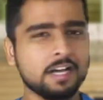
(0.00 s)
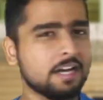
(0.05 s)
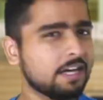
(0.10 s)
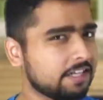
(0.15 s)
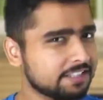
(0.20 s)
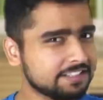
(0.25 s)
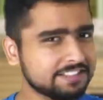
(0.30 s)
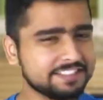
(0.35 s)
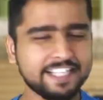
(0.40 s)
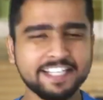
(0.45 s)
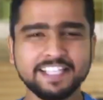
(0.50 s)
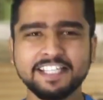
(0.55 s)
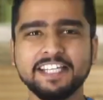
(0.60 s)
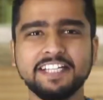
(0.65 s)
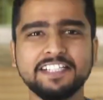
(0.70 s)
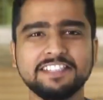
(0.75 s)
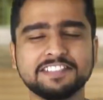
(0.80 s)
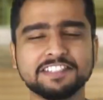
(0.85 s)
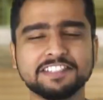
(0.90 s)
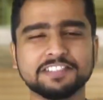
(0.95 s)

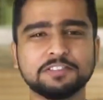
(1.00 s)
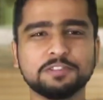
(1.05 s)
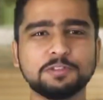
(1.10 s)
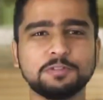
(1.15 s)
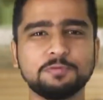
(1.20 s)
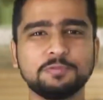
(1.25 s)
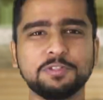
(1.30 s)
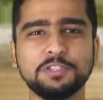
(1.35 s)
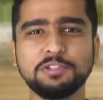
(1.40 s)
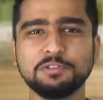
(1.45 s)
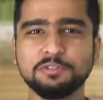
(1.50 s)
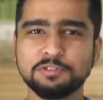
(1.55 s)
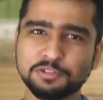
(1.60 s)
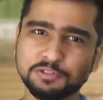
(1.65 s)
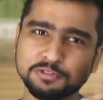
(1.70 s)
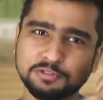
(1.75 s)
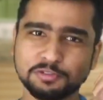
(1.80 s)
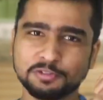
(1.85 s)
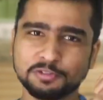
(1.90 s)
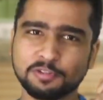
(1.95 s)
Decades ago, we used to
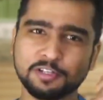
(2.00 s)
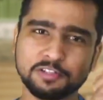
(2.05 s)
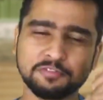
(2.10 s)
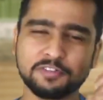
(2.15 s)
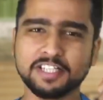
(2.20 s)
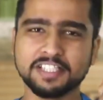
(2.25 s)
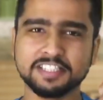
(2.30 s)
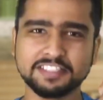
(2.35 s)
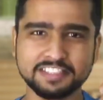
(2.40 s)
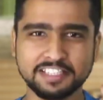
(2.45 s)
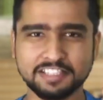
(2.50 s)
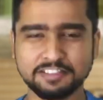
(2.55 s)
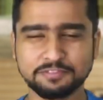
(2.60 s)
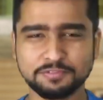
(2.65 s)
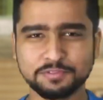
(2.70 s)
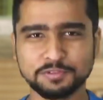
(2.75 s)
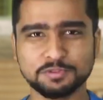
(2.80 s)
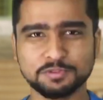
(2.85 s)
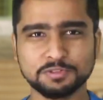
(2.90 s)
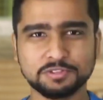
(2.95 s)
talk via
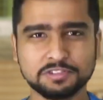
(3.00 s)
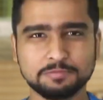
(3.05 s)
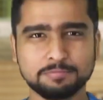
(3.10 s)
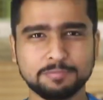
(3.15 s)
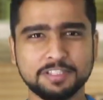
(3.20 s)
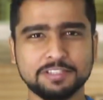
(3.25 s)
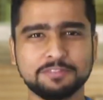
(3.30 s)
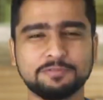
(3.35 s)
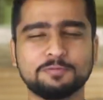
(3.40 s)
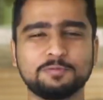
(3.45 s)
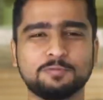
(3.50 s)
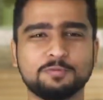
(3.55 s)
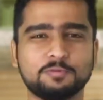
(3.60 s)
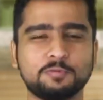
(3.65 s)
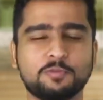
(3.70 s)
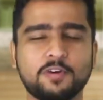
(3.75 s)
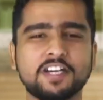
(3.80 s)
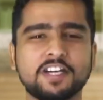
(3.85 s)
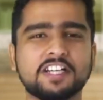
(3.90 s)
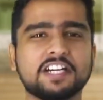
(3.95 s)
telephones. But
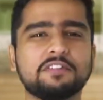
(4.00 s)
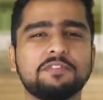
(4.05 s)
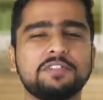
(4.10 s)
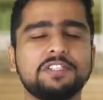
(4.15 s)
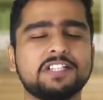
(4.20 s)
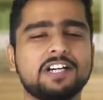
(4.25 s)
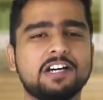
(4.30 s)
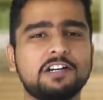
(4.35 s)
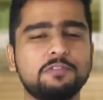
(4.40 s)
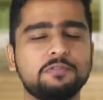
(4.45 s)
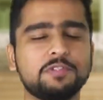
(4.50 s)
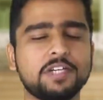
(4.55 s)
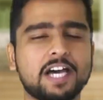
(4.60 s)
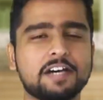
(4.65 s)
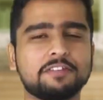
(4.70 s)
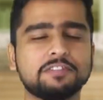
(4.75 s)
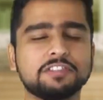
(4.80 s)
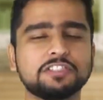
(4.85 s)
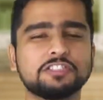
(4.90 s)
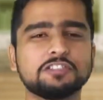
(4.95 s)
where are we now? We
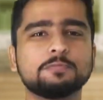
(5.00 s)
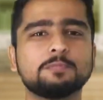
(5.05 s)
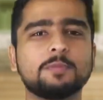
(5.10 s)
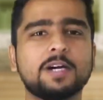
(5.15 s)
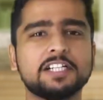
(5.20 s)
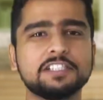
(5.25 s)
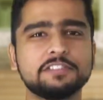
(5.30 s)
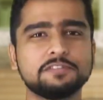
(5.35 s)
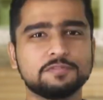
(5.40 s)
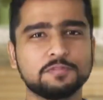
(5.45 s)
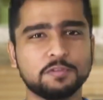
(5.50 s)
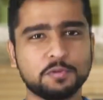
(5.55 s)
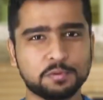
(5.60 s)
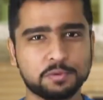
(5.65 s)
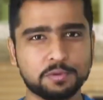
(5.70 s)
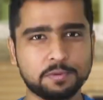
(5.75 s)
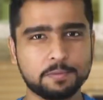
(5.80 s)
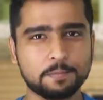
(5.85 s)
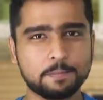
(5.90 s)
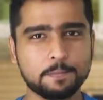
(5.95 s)
have a smartphone.
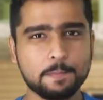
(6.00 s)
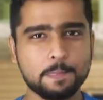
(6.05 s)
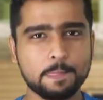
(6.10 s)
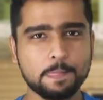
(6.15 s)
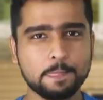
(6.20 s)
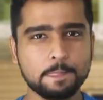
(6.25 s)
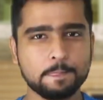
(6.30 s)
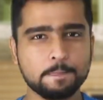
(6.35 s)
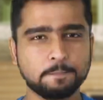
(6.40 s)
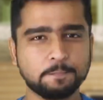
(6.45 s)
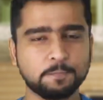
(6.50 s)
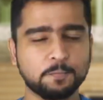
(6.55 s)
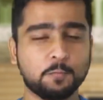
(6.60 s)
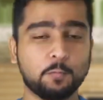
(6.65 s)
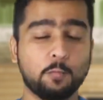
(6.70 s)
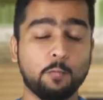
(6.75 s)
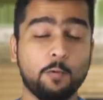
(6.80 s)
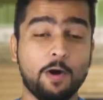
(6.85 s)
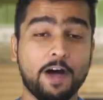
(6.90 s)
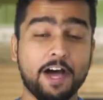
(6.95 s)

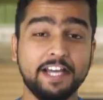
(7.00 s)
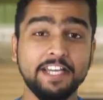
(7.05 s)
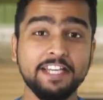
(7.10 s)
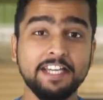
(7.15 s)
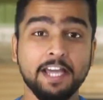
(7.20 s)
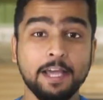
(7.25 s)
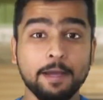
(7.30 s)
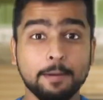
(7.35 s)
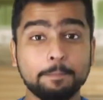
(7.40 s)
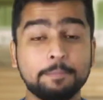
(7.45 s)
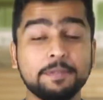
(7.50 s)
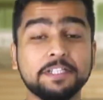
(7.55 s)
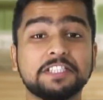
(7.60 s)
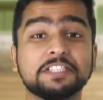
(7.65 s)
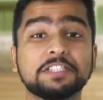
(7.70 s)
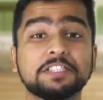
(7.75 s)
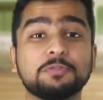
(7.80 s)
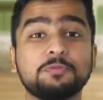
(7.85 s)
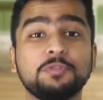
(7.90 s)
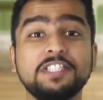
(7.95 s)
Why?
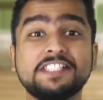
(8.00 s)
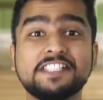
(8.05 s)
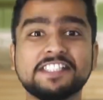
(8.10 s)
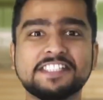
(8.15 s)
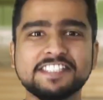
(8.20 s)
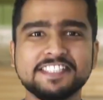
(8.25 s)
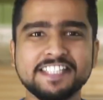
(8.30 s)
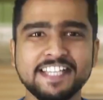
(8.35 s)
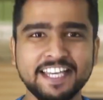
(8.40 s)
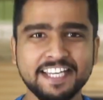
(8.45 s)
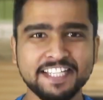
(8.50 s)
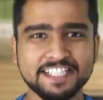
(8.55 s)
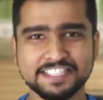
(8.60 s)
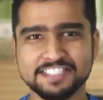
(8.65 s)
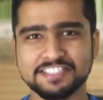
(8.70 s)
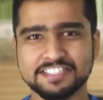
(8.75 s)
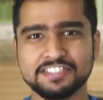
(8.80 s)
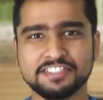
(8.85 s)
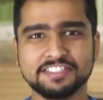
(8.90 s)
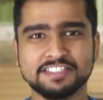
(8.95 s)
Because we
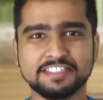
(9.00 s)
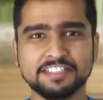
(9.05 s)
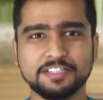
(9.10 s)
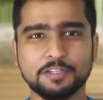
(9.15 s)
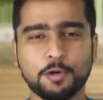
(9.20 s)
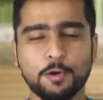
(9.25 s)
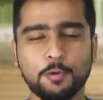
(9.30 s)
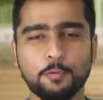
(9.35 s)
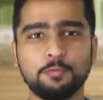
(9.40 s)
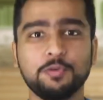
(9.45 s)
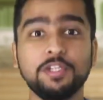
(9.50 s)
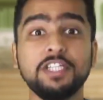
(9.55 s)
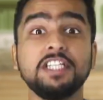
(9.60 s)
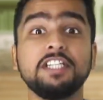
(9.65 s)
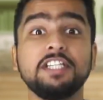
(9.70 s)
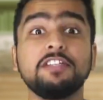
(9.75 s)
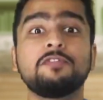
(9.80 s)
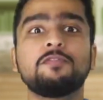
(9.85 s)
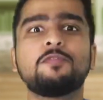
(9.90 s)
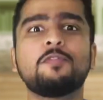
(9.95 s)
changed. We
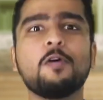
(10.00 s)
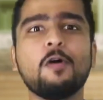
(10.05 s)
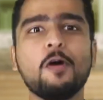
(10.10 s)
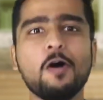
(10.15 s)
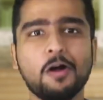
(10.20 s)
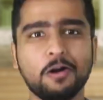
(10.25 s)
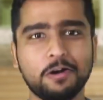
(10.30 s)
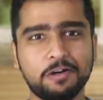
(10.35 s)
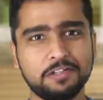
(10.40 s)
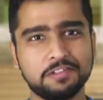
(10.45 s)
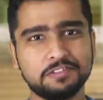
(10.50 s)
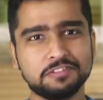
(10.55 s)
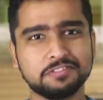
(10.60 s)
evolved.